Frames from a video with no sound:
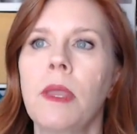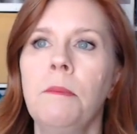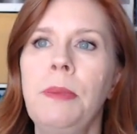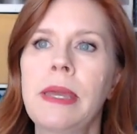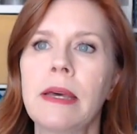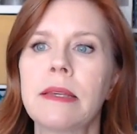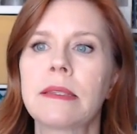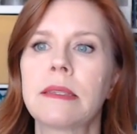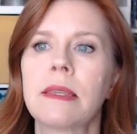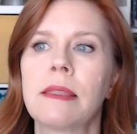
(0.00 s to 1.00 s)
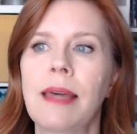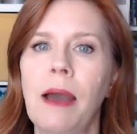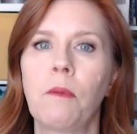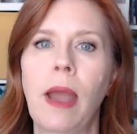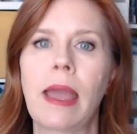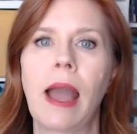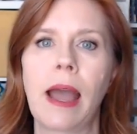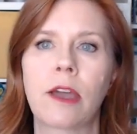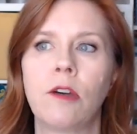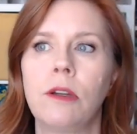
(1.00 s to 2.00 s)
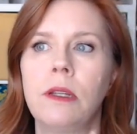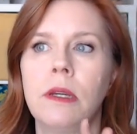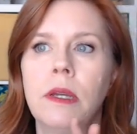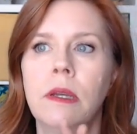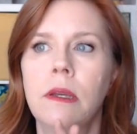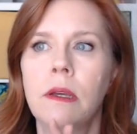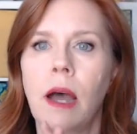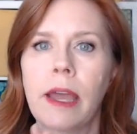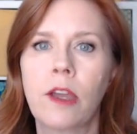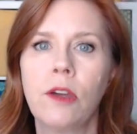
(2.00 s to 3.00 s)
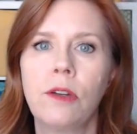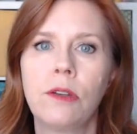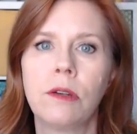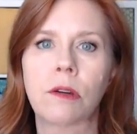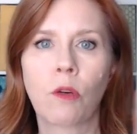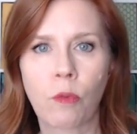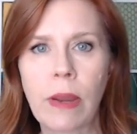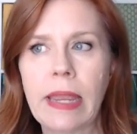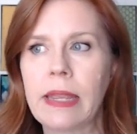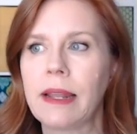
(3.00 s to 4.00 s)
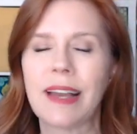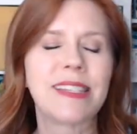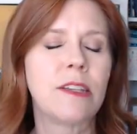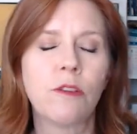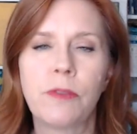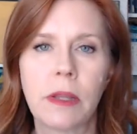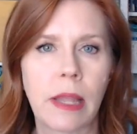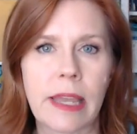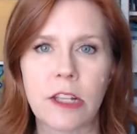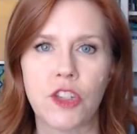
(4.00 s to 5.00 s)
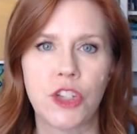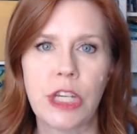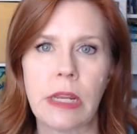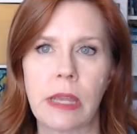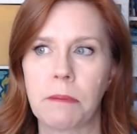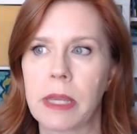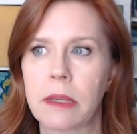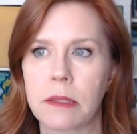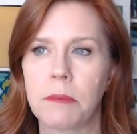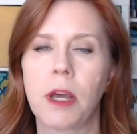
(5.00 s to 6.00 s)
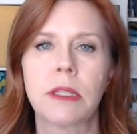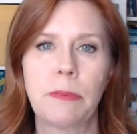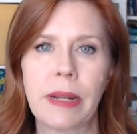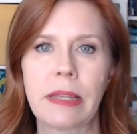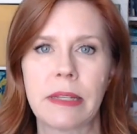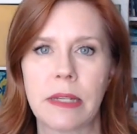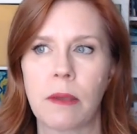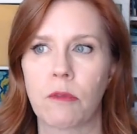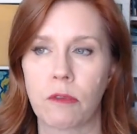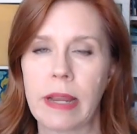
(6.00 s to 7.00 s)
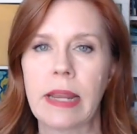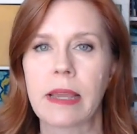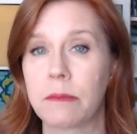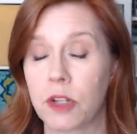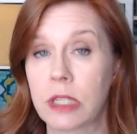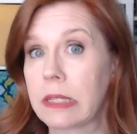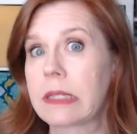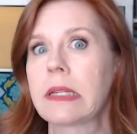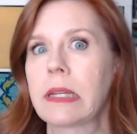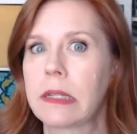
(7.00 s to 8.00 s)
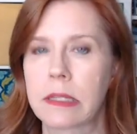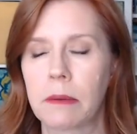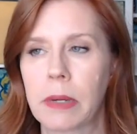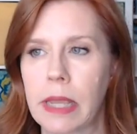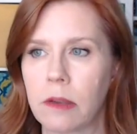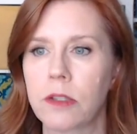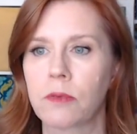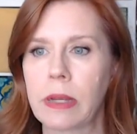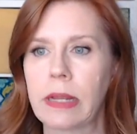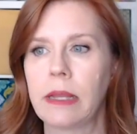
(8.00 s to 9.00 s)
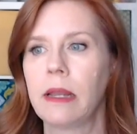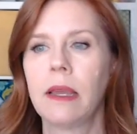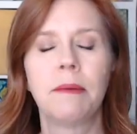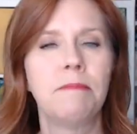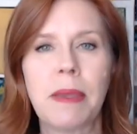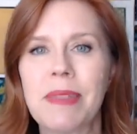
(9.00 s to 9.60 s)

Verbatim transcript: because that way I could, I could read. I still feel like it's cheating because I'm not spending the time reading. I'm just listening to somebody else read it. Maybe